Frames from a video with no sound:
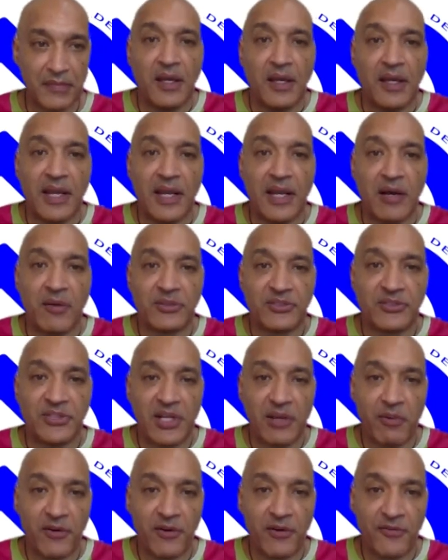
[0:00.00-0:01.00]
And now we'll
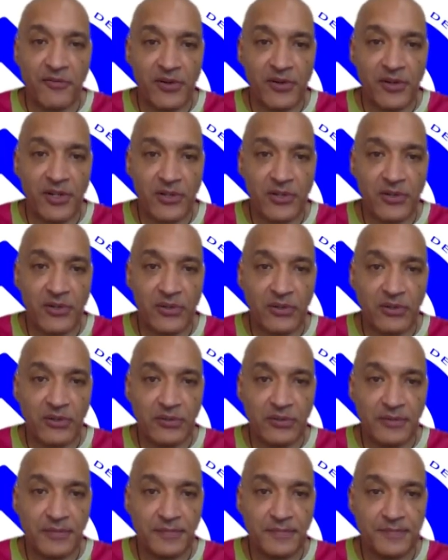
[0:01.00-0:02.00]
say while
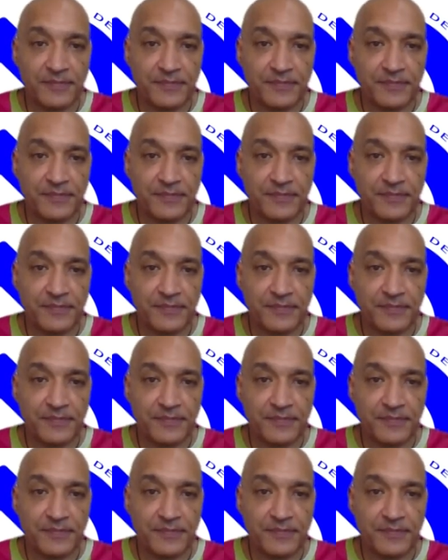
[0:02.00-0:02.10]
vertical